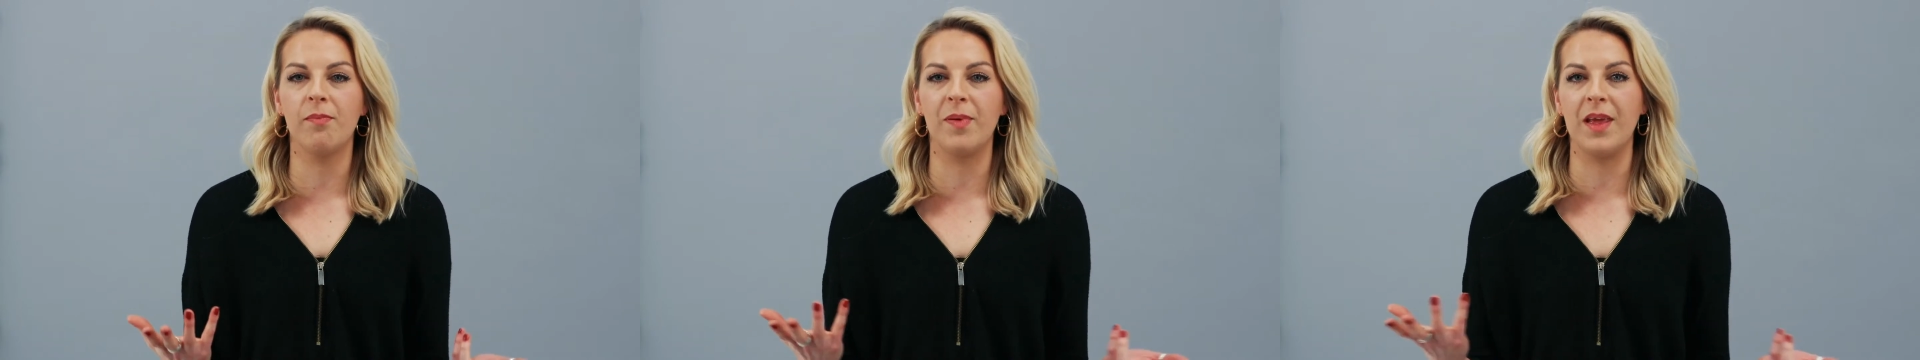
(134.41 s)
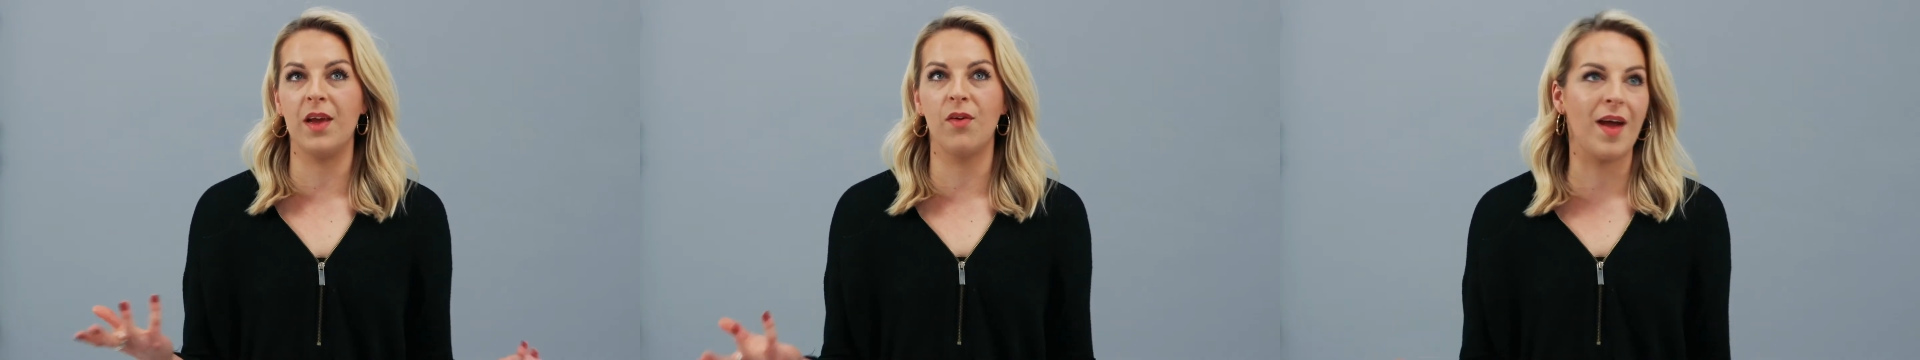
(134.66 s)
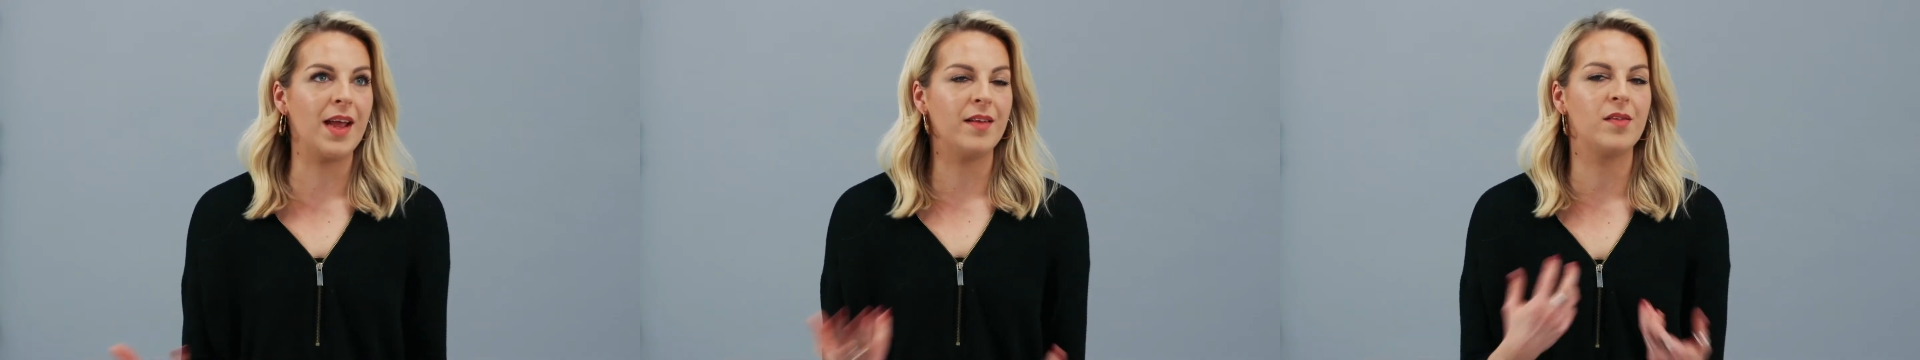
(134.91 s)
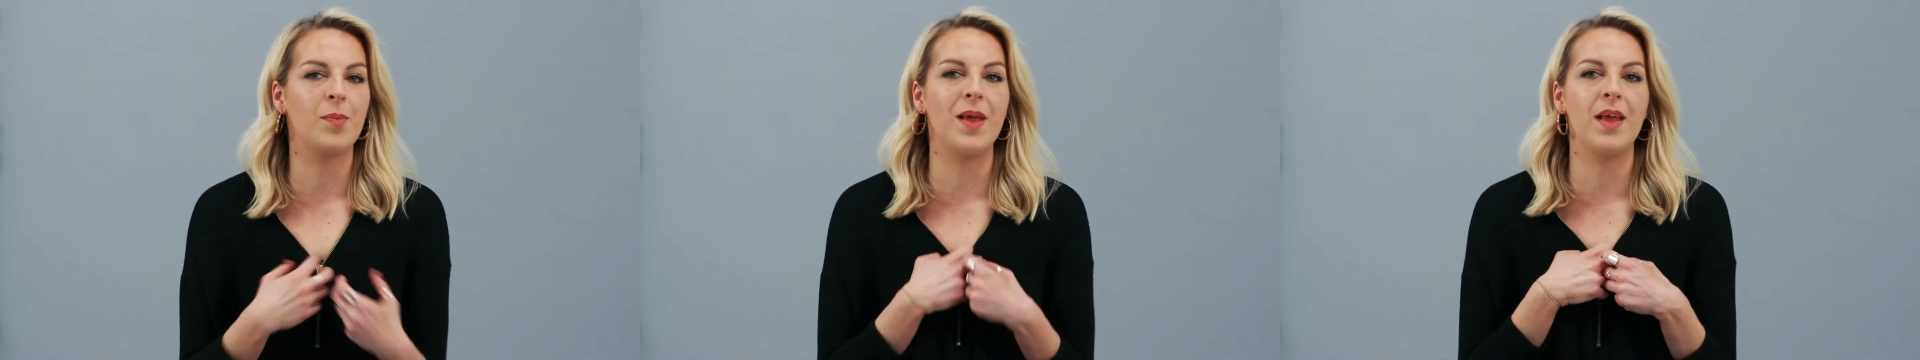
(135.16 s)
be great
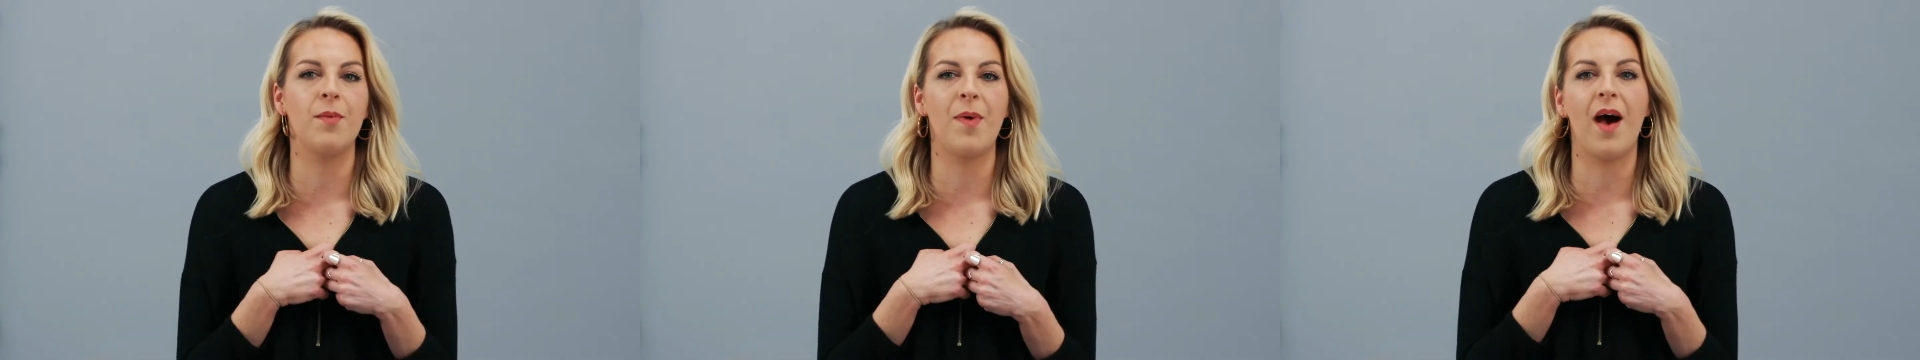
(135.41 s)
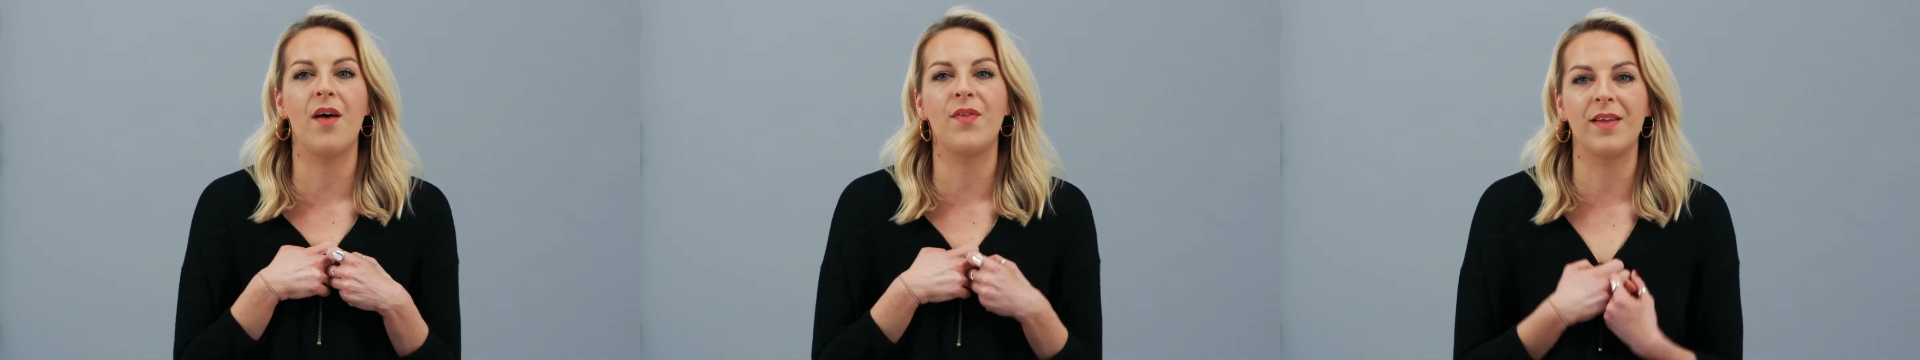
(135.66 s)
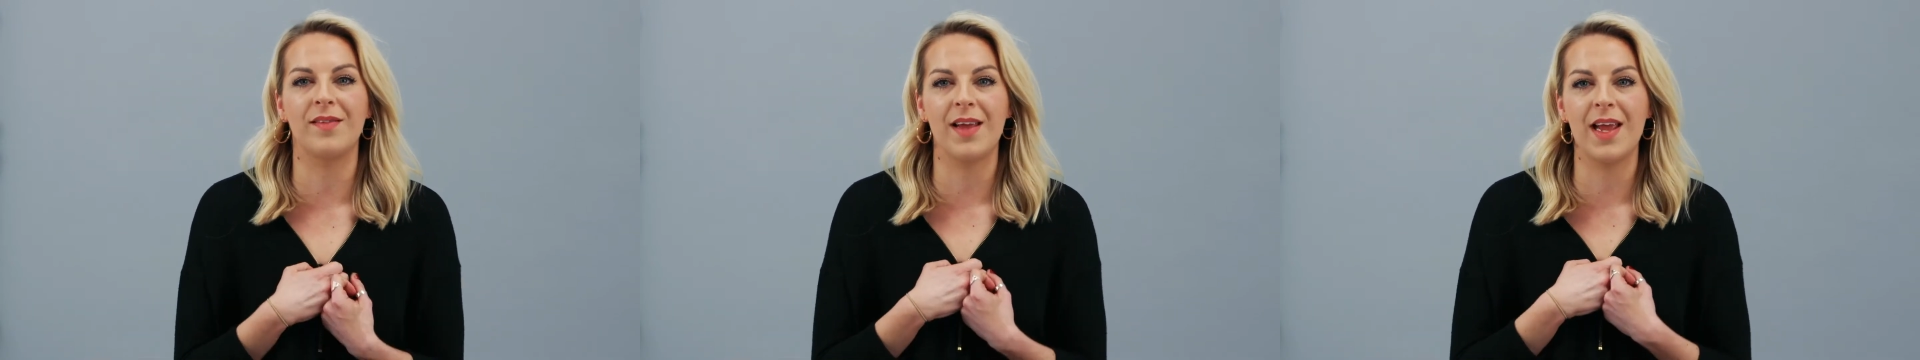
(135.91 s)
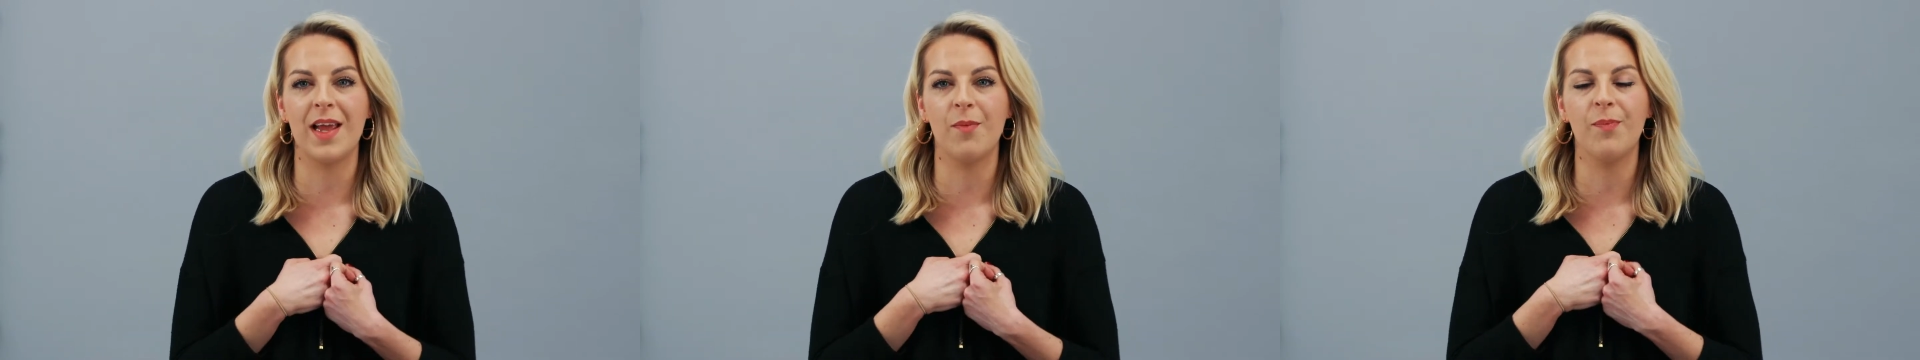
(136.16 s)
to be part of our
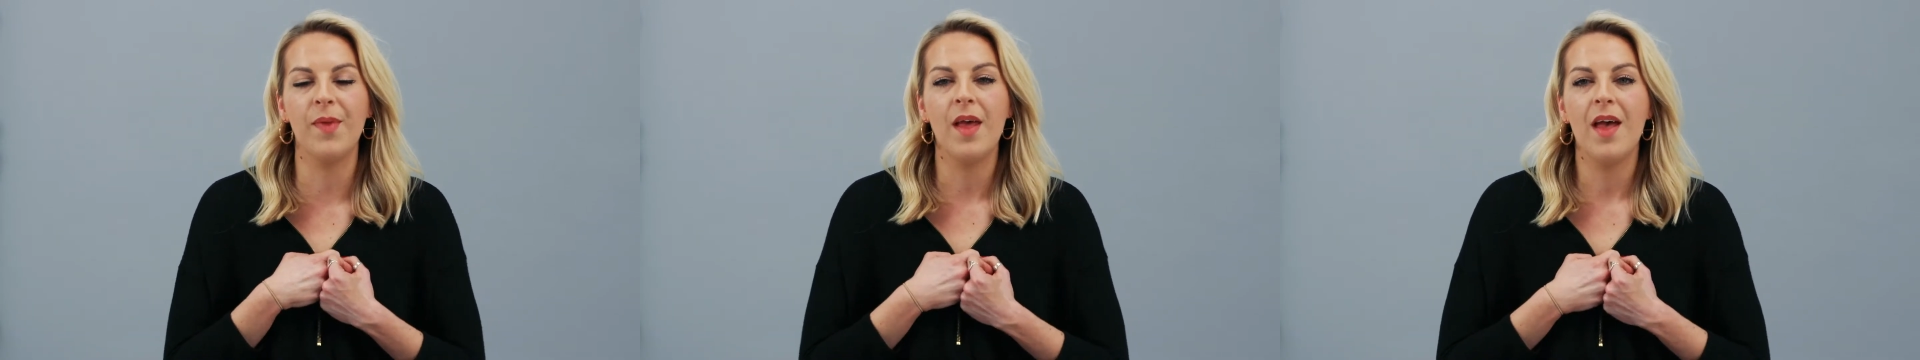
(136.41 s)
team.